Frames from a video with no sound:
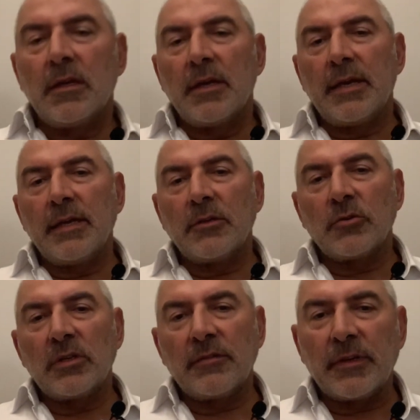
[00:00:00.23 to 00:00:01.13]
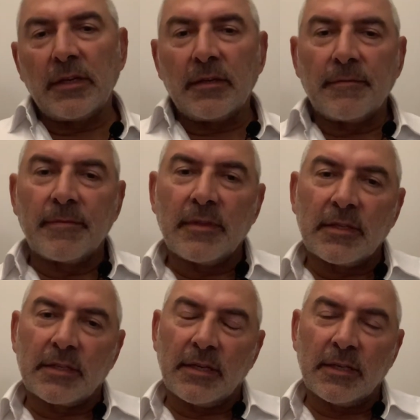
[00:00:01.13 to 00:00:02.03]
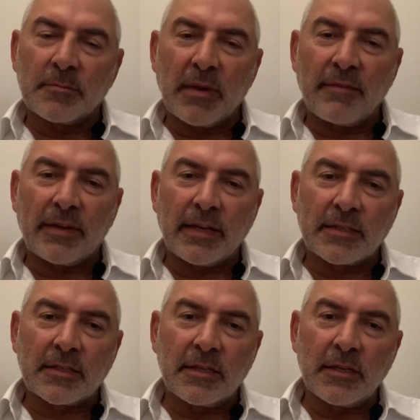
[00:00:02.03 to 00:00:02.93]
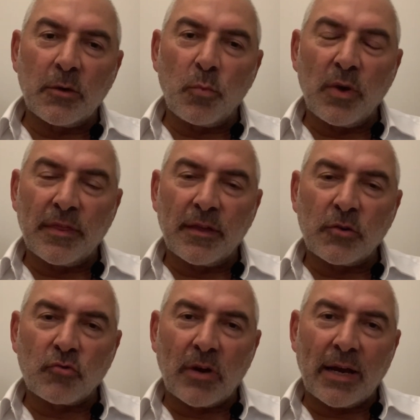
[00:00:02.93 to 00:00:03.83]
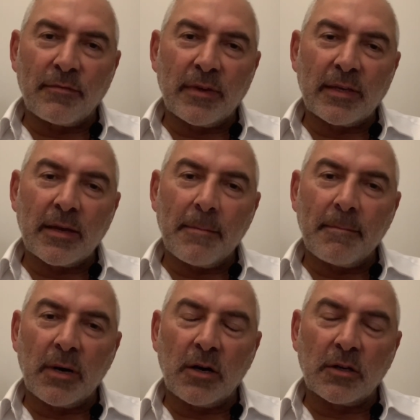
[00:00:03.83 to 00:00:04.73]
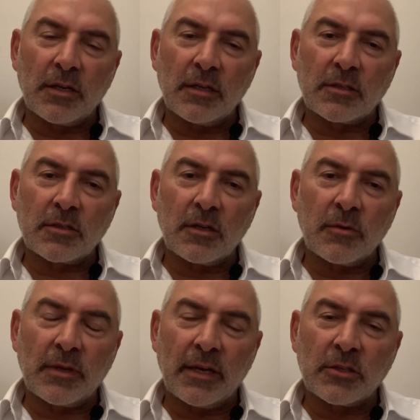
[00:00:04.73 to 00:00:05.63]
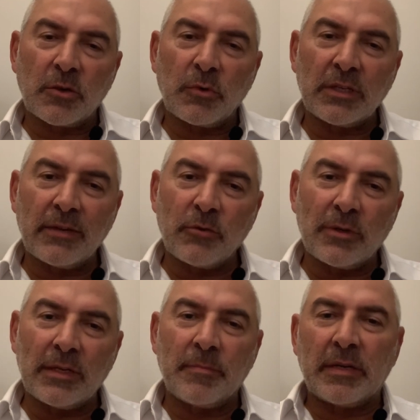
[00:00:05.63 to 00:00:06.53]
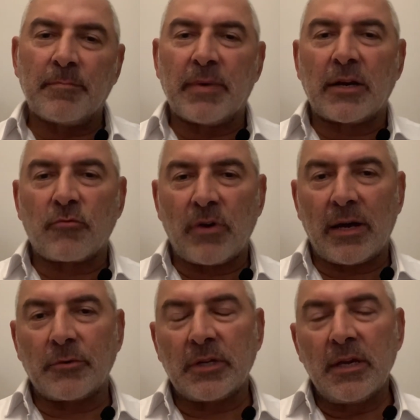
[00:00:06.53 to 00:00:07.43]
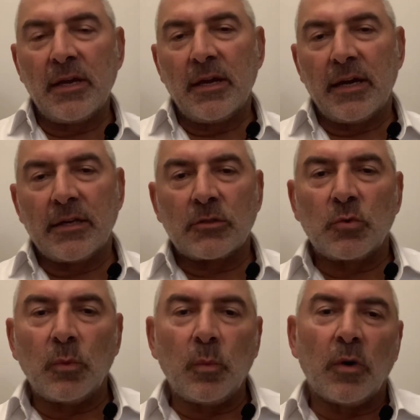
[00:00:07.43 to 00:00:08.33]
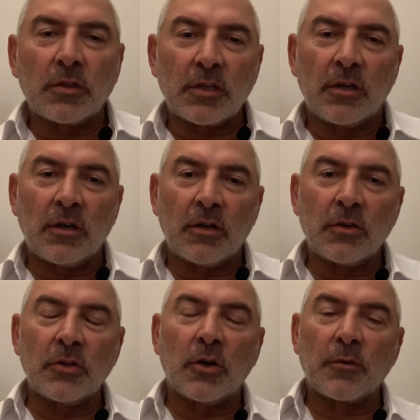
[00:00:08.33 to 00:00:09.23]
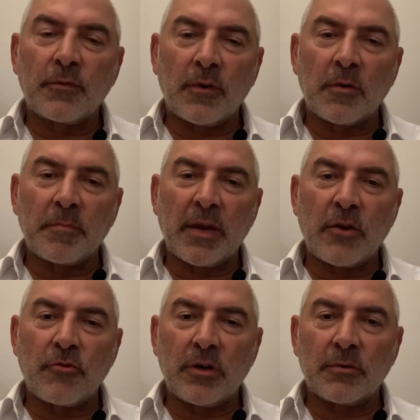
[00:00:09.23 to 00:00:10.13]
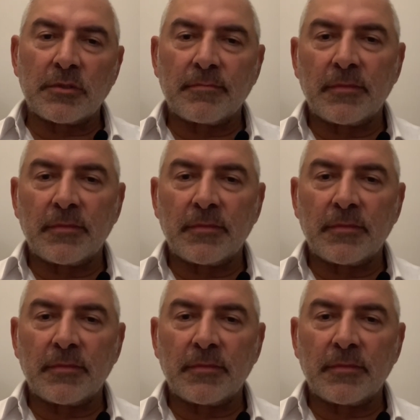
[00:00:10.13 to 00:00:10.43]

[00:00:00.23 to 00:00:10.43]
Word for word: Hey, good evening. This is Mayor with Driving Markets. Okay, so I want to give you a little bit of background as to what are non-farm payrolls.